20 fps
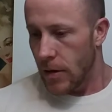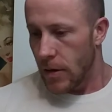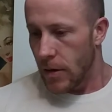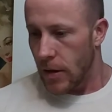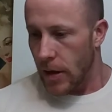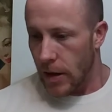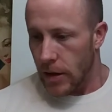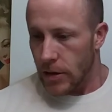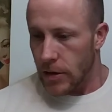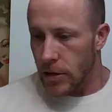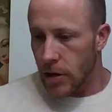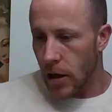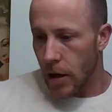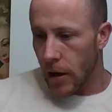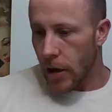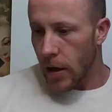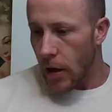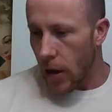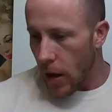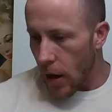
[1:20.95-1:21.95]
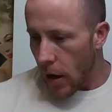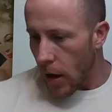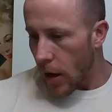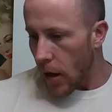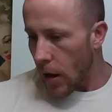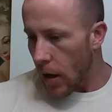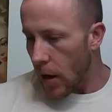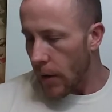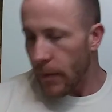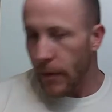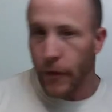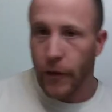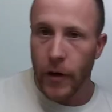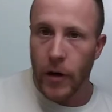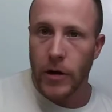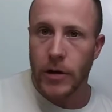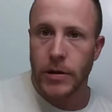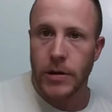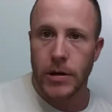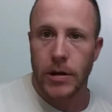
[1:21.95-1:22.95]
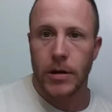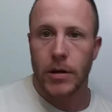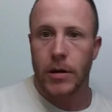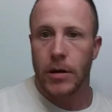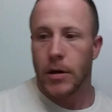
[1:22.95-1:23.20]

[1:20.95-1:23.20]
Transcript: Let's check it out. But first,